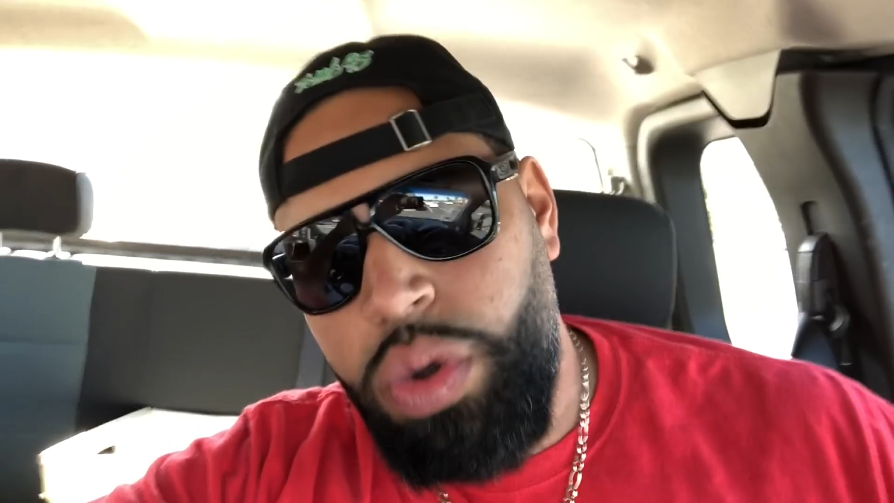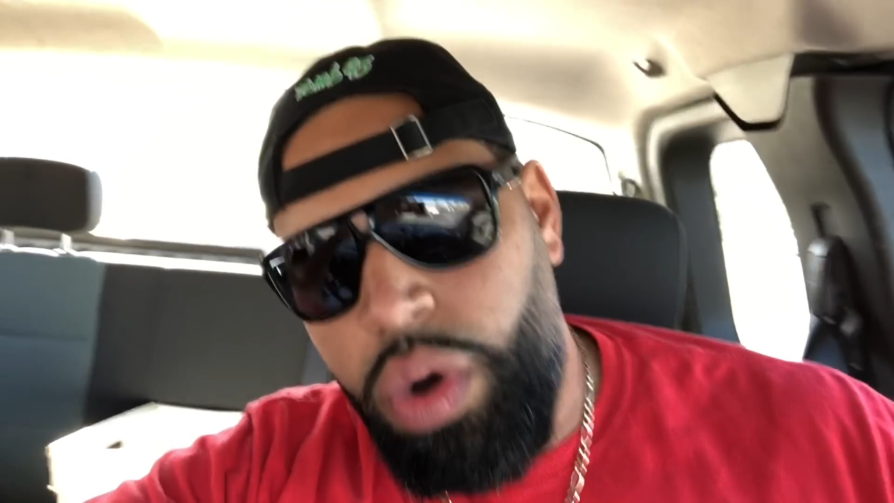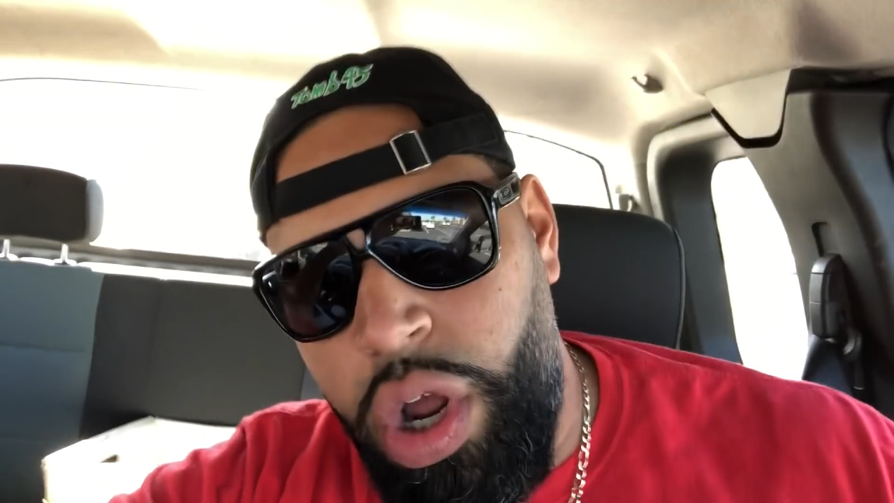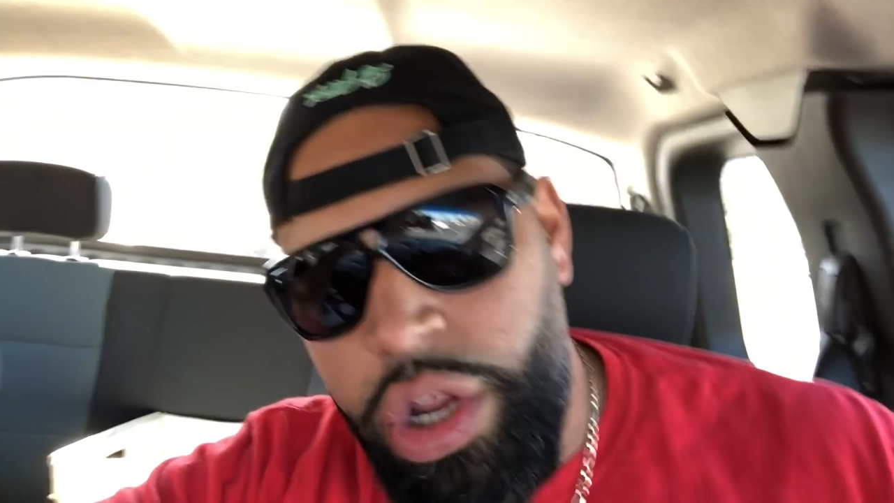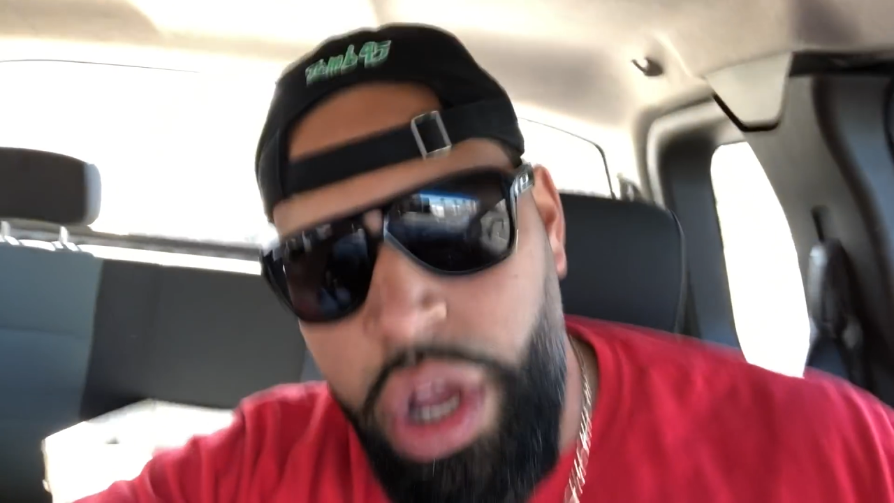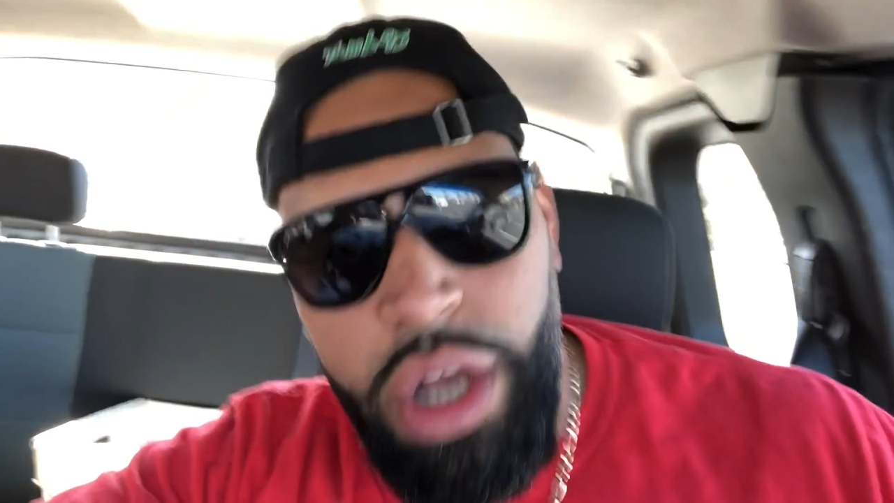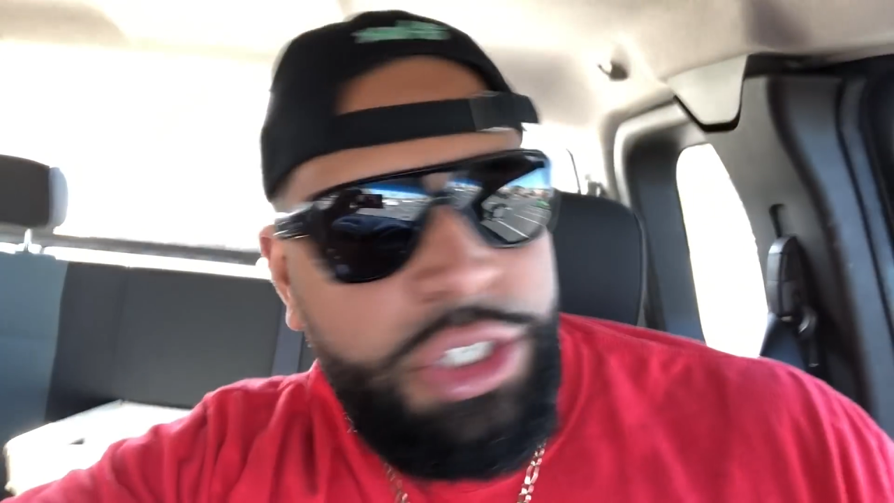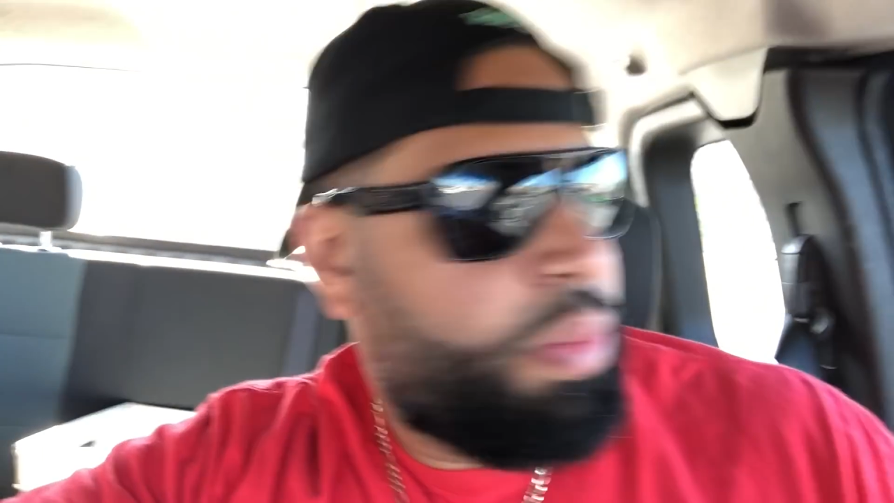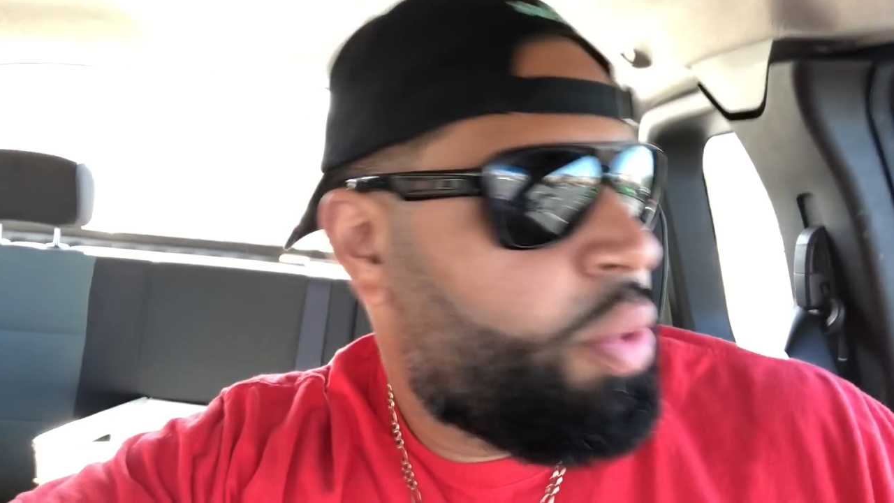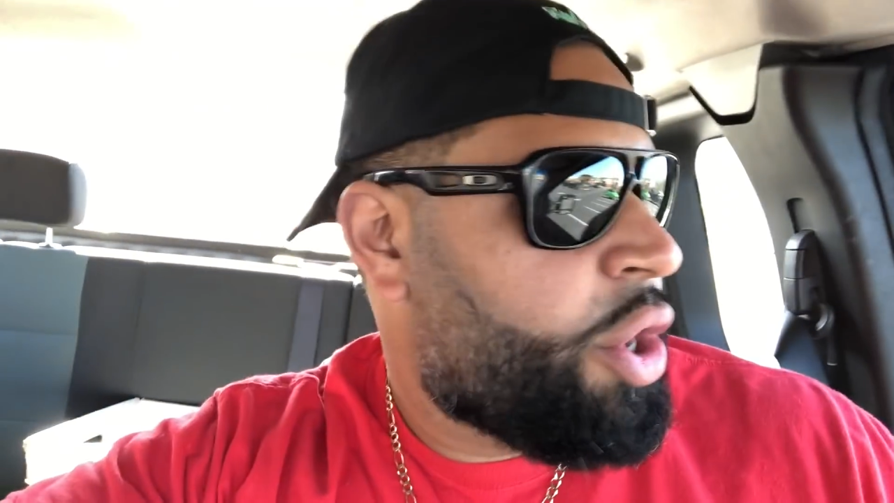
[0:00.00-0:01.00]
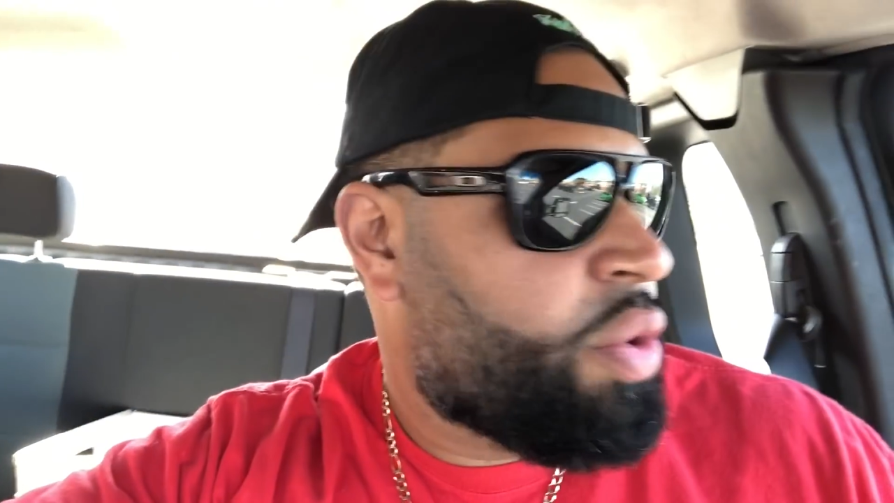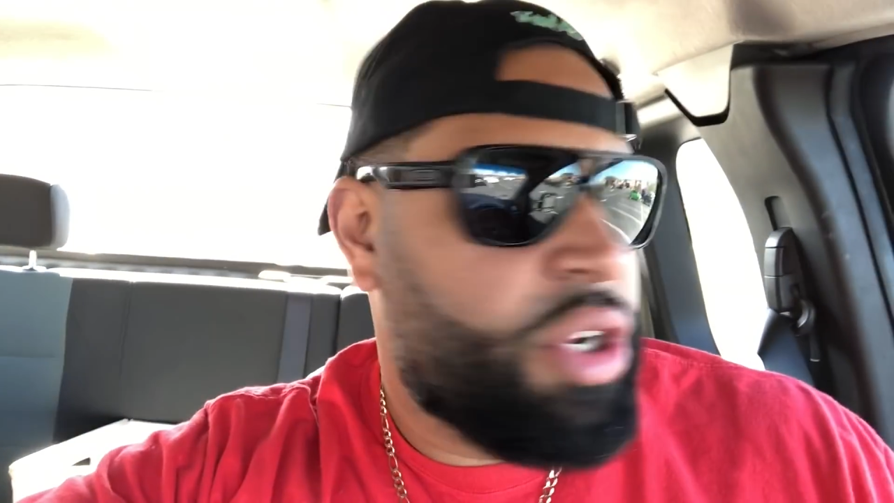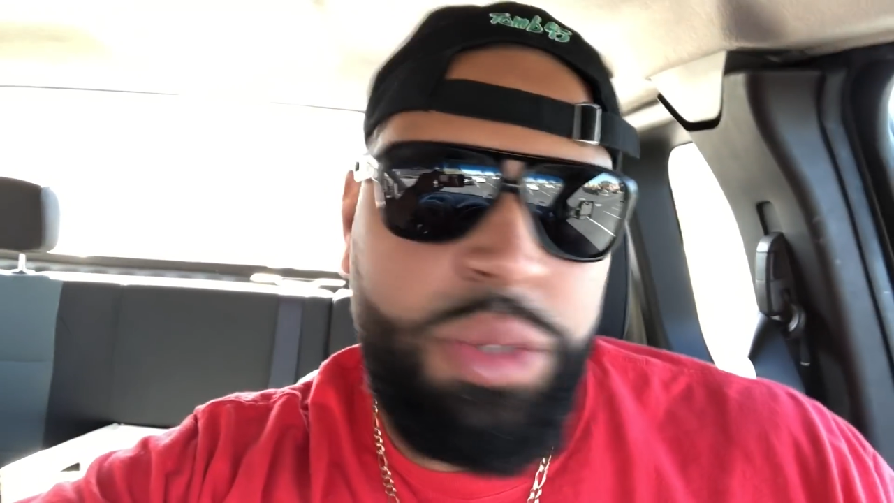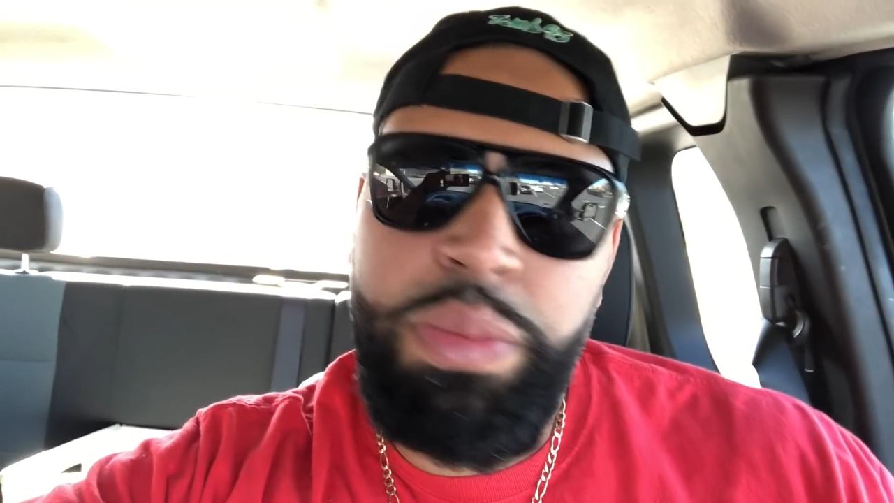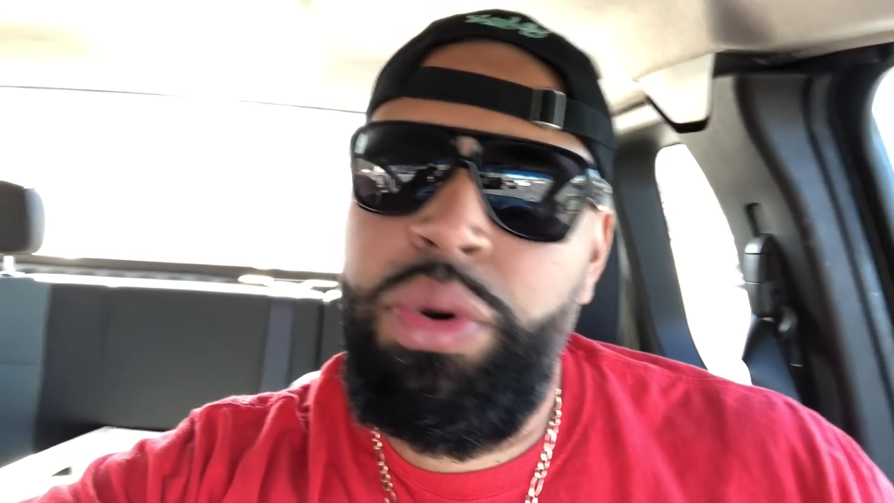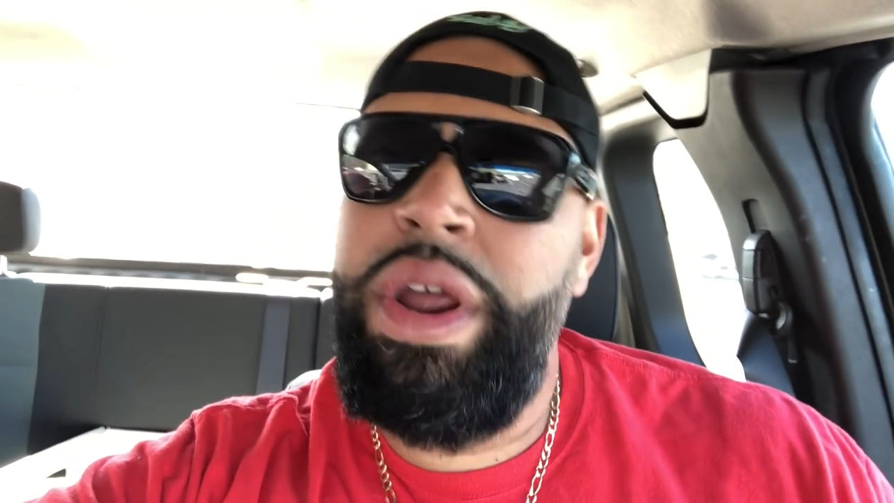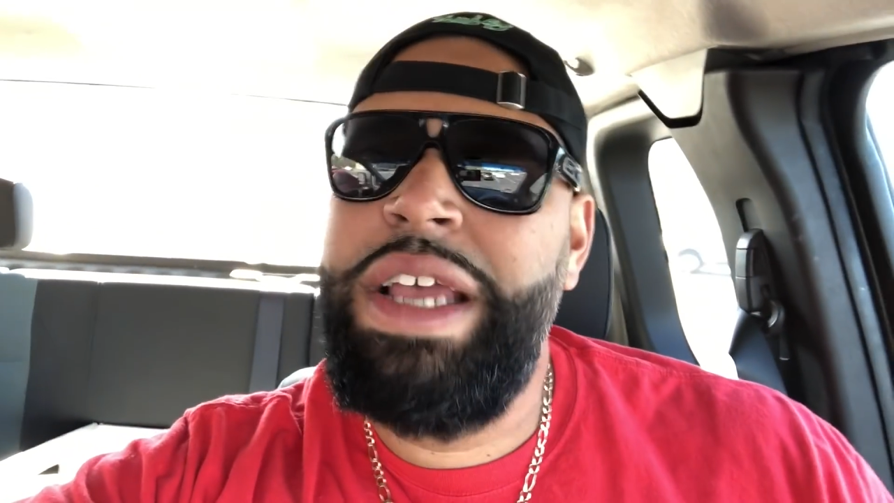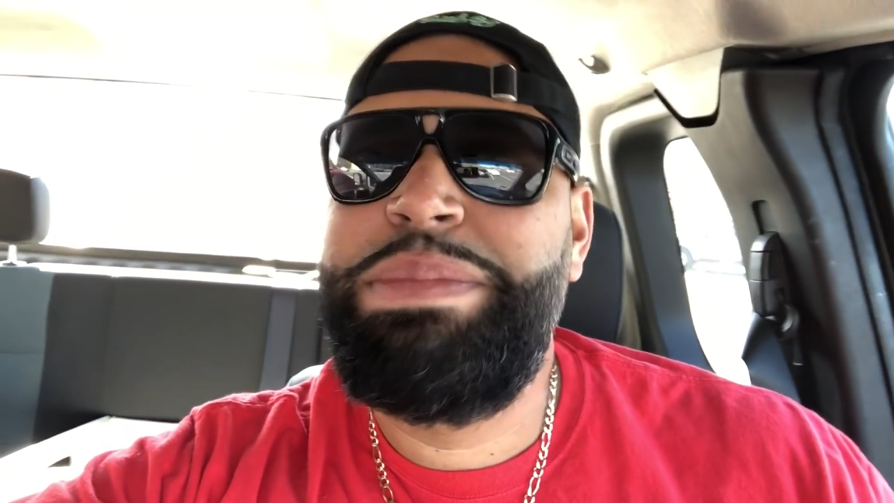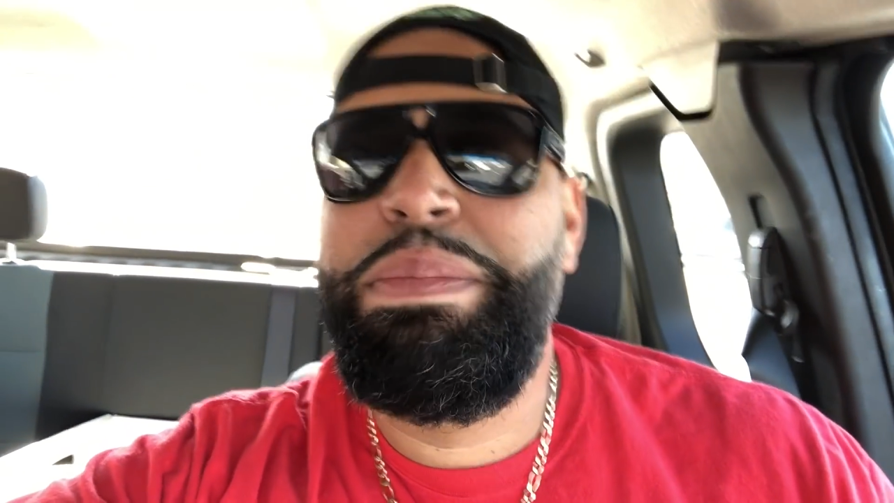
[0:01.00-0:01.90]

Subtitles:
What's going on, y'all? It's your boy Christian Perez